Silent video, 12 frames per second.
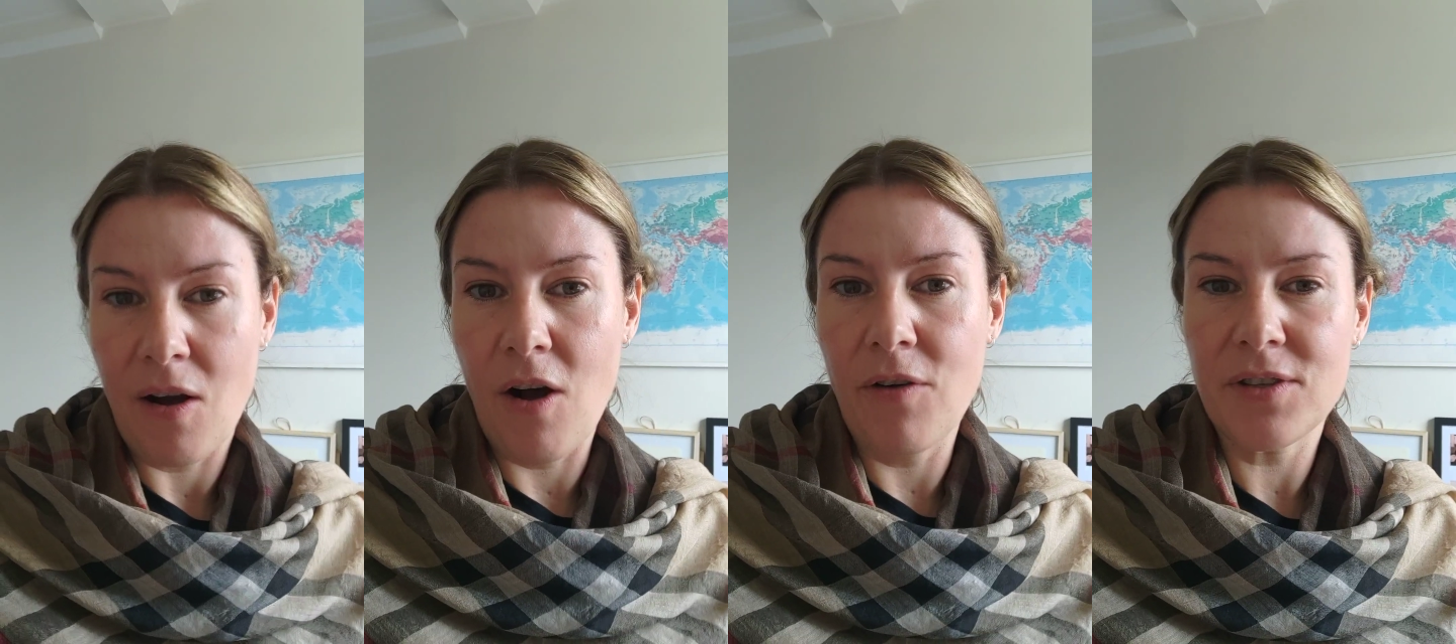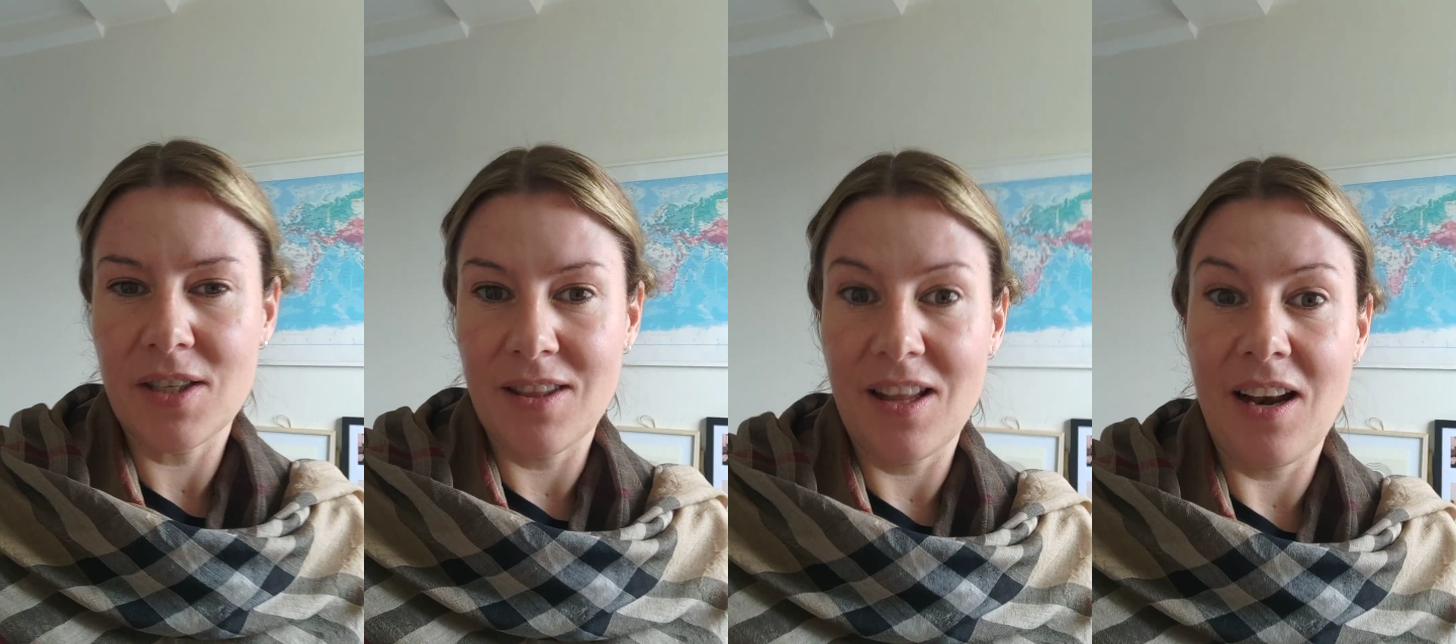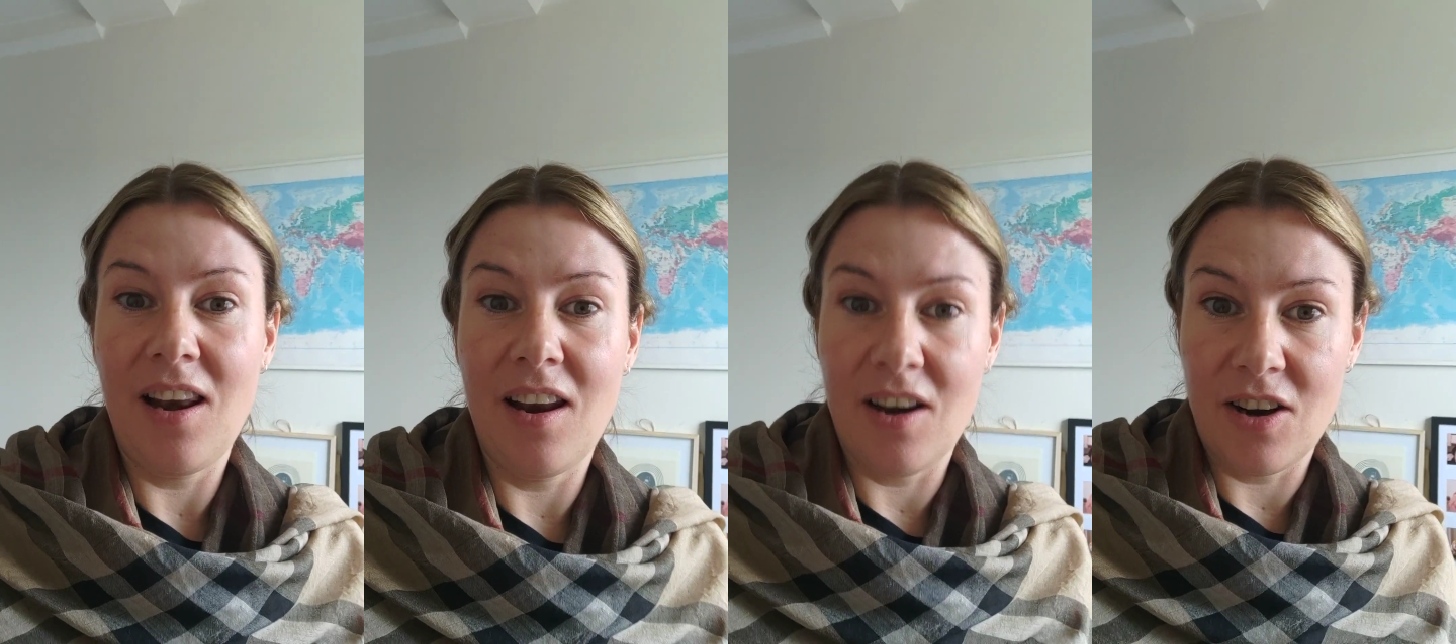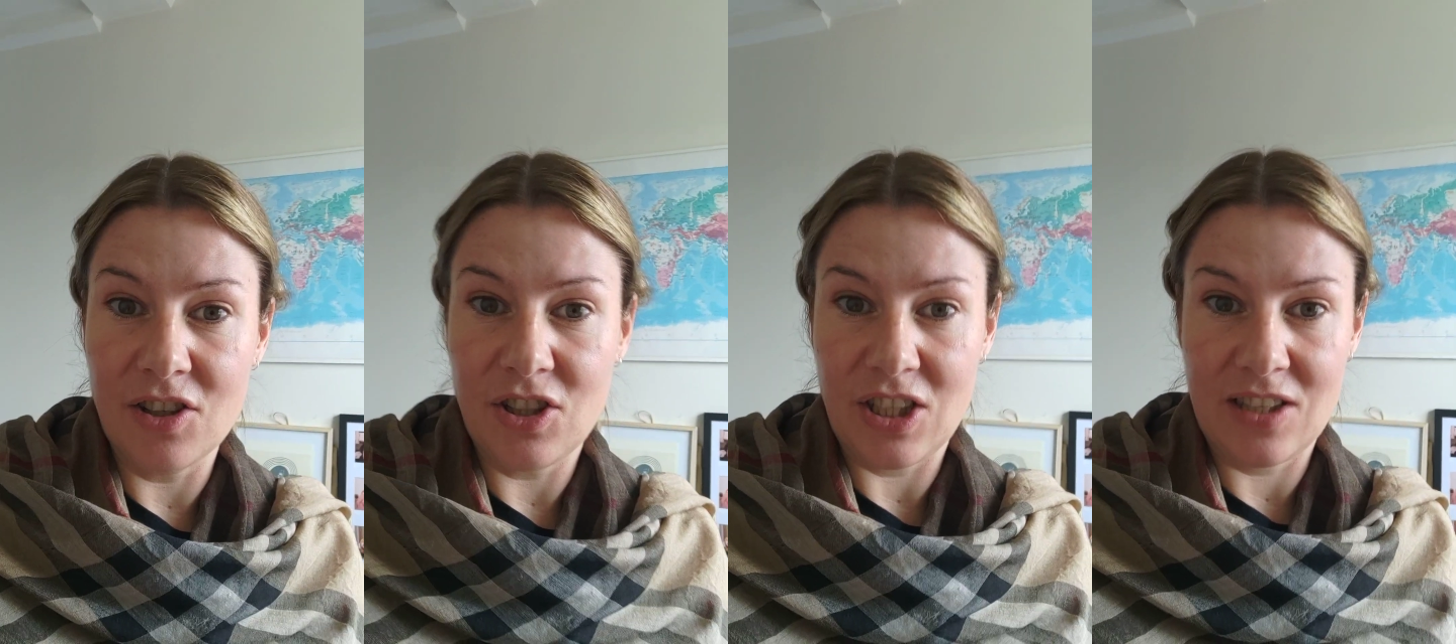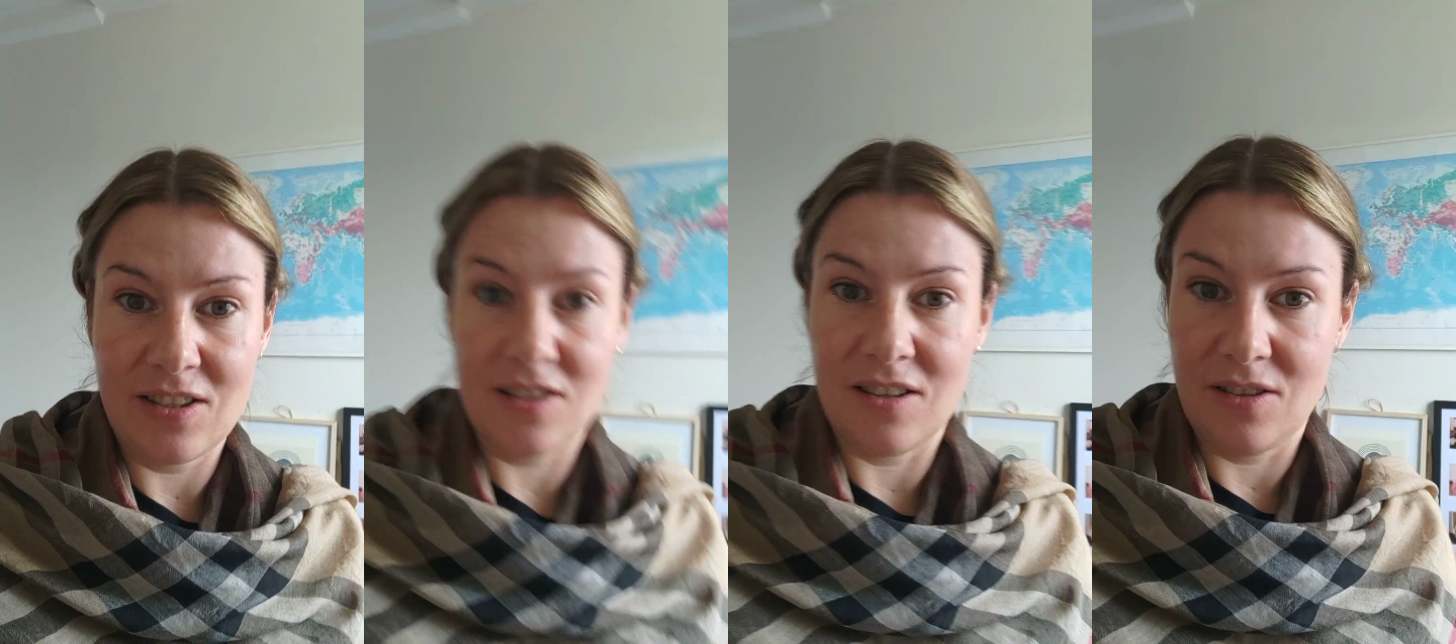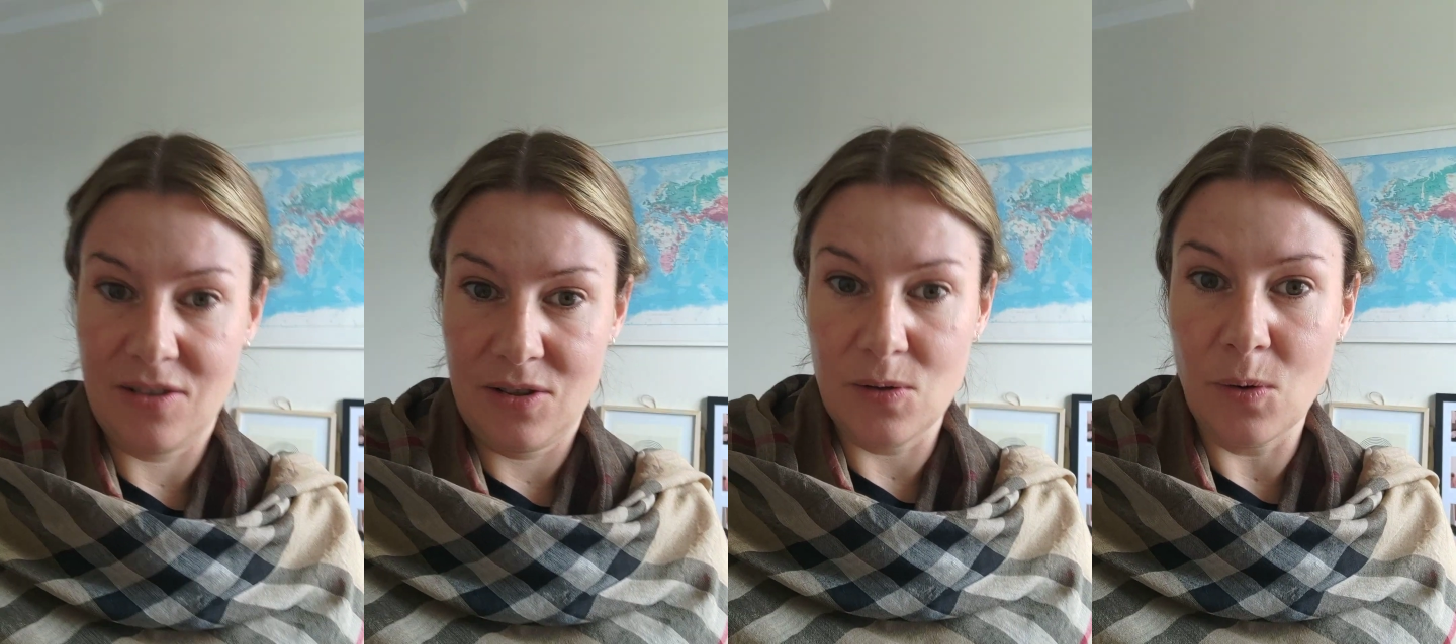often the largest
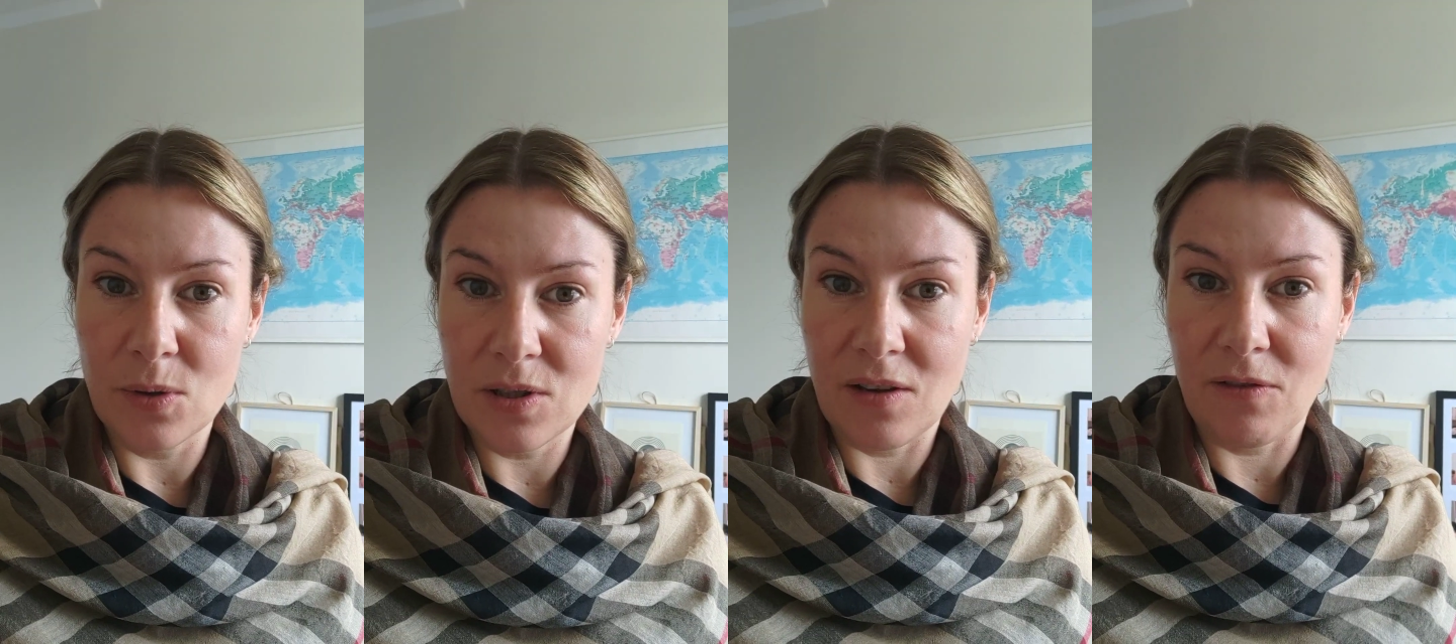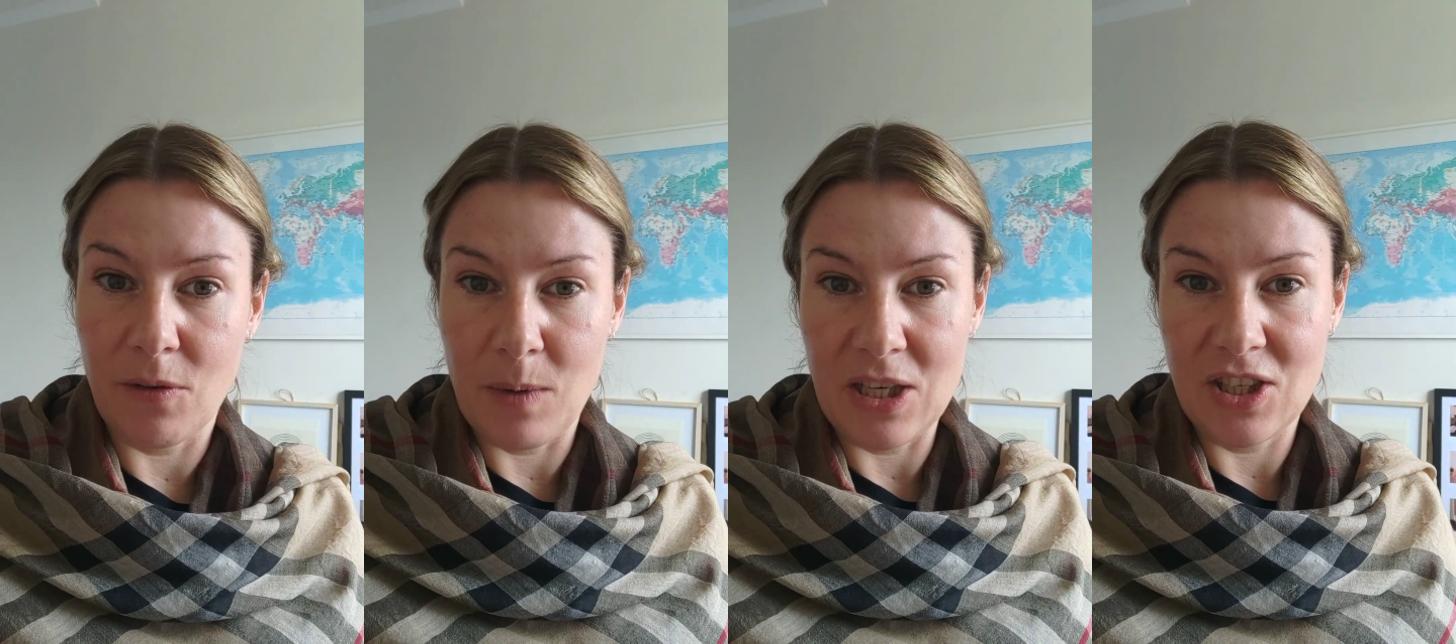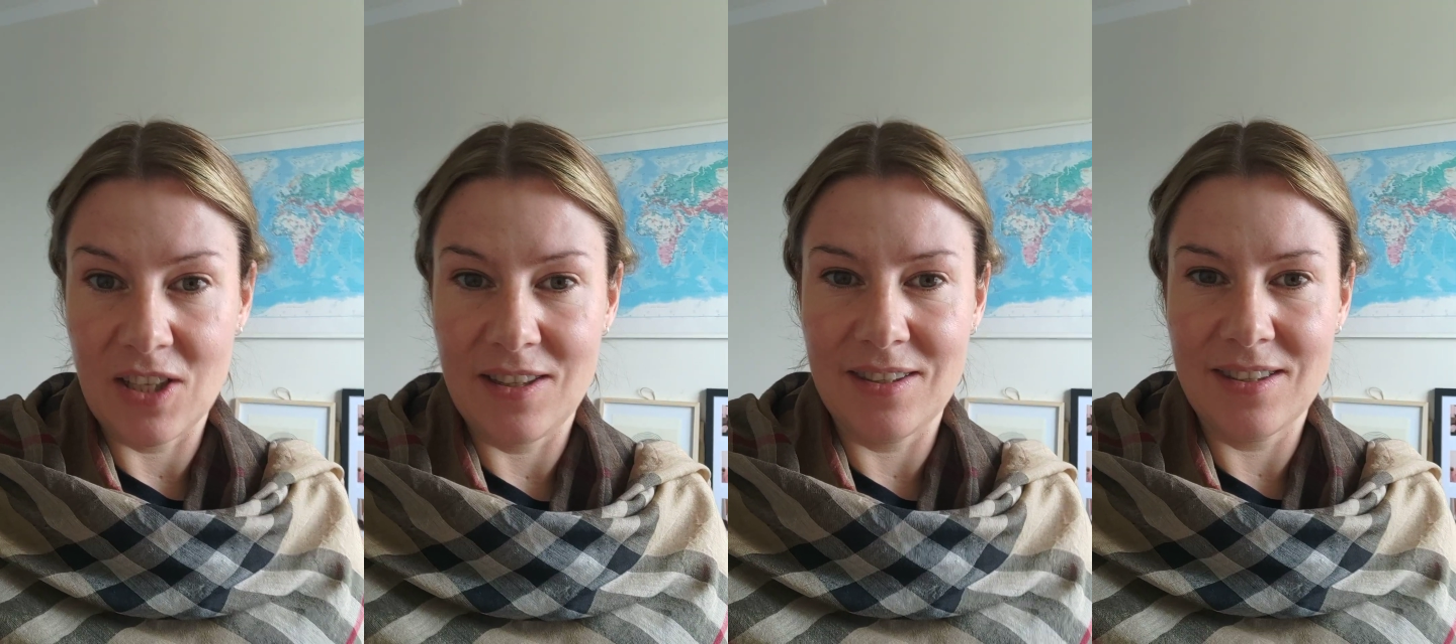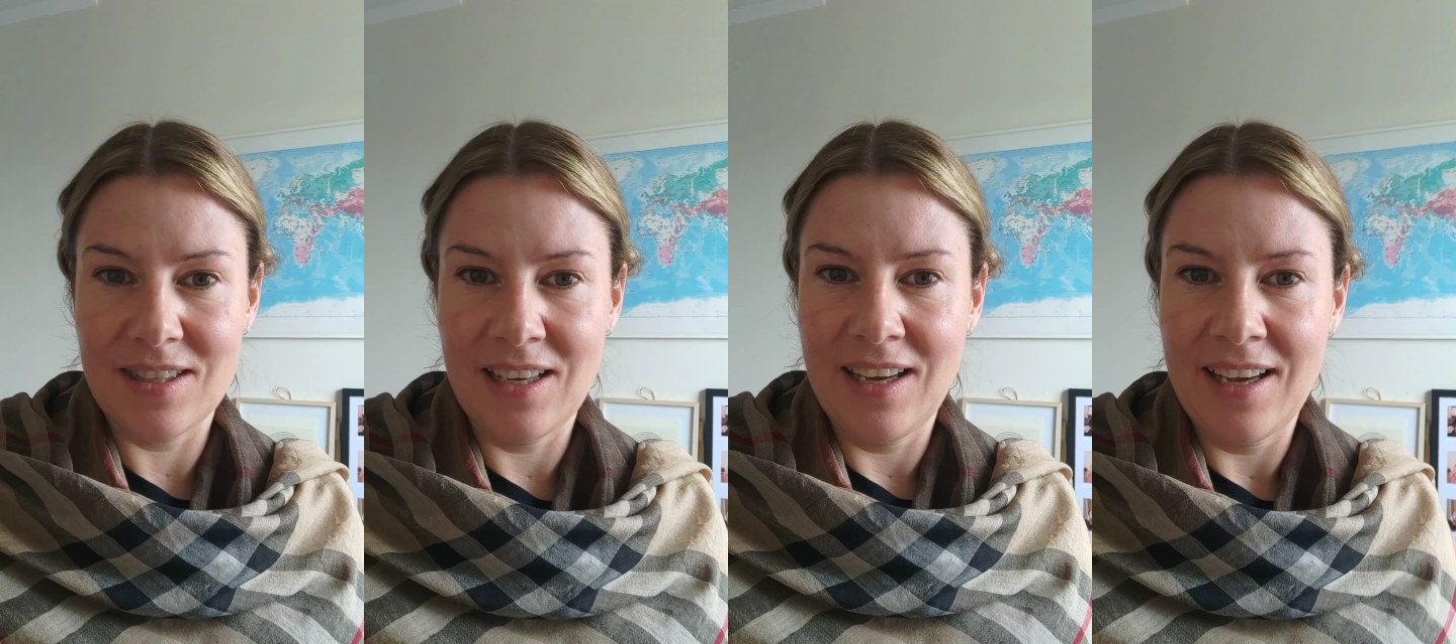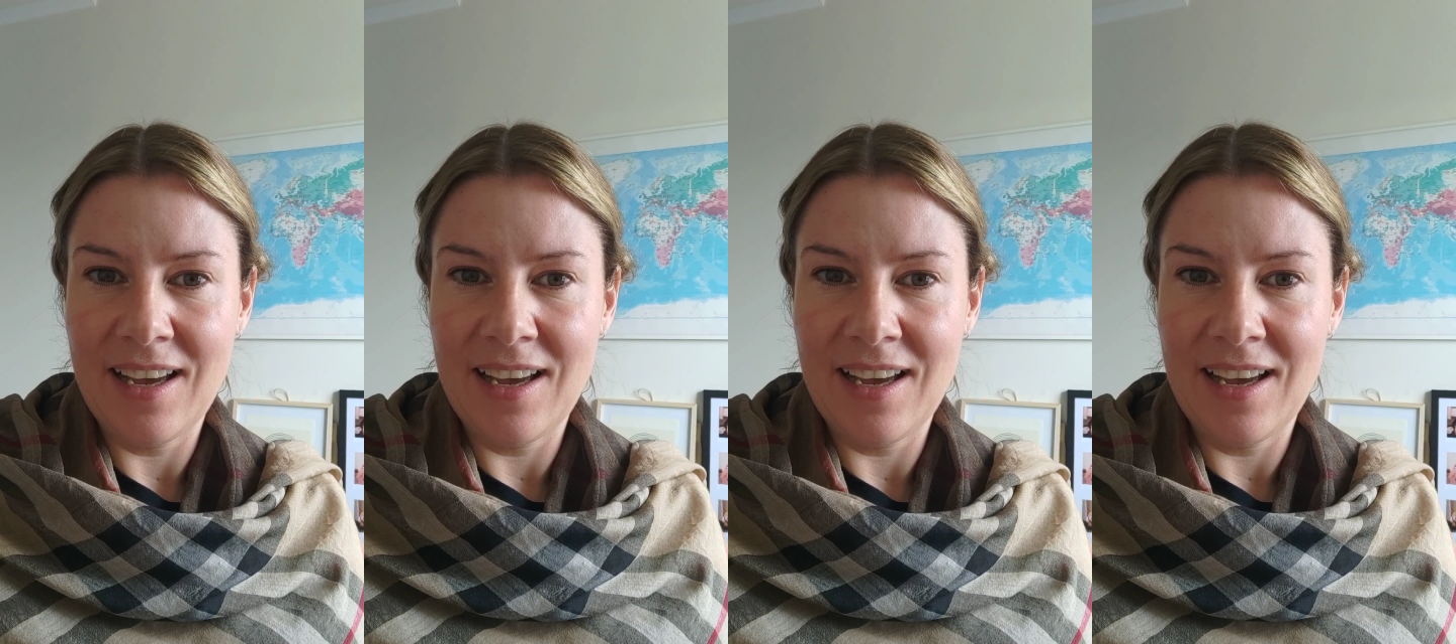source of emissions.